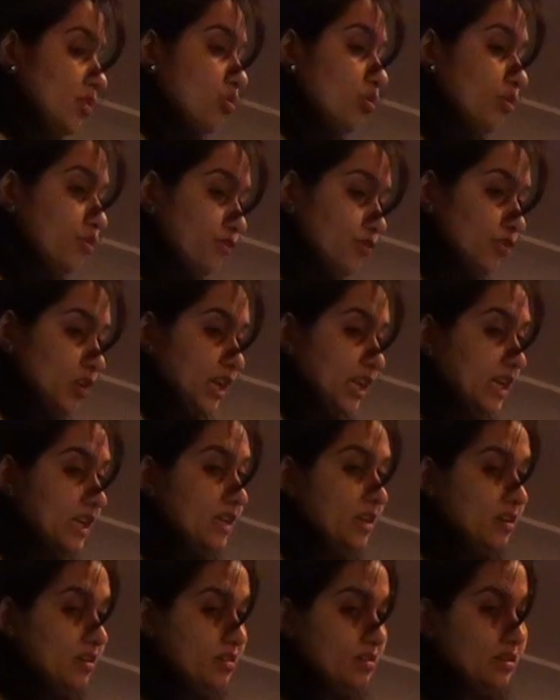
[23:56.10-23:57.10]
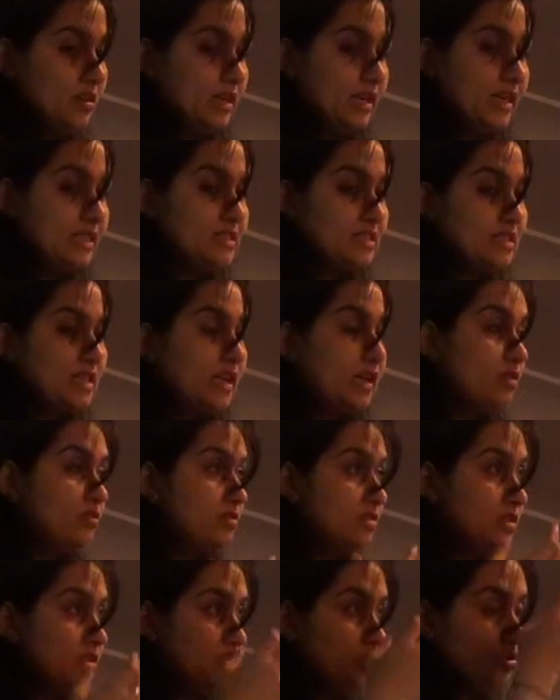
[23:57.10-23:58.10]
hopefully let's see how
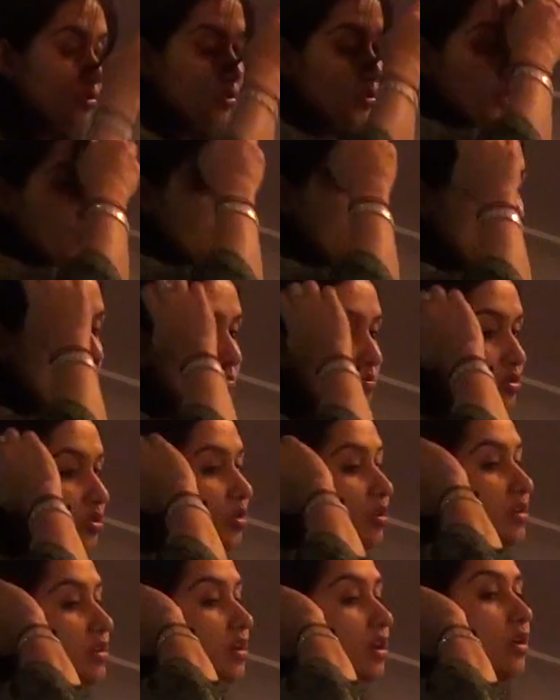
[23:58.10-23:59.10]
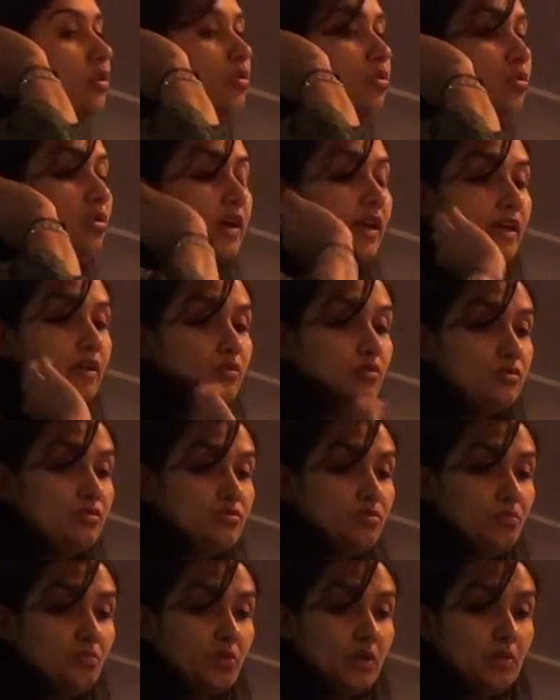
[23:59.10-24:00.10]
this issue goes. I'm sure it will go to High Court,
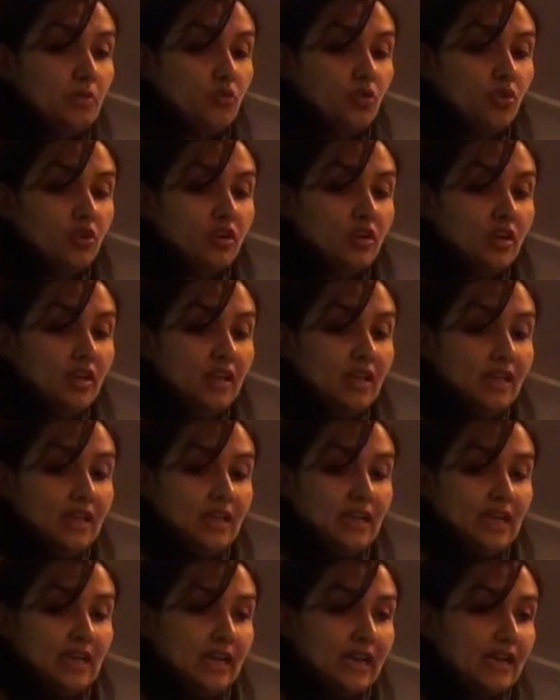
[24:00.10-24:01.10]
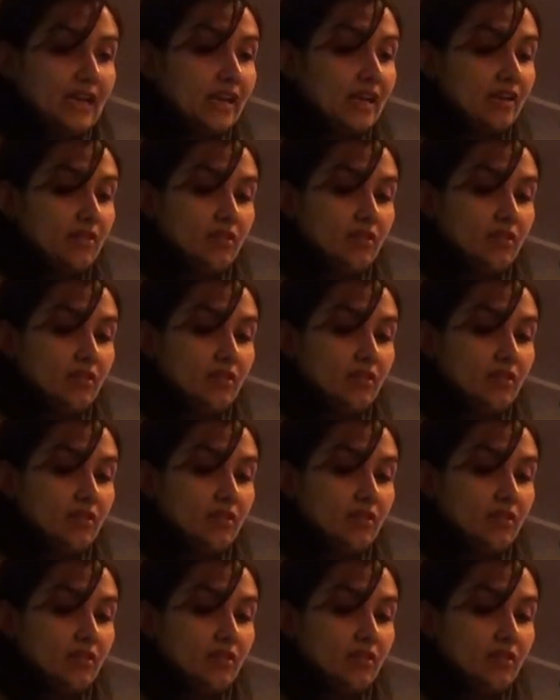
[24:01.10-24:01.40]
Supreme Court, and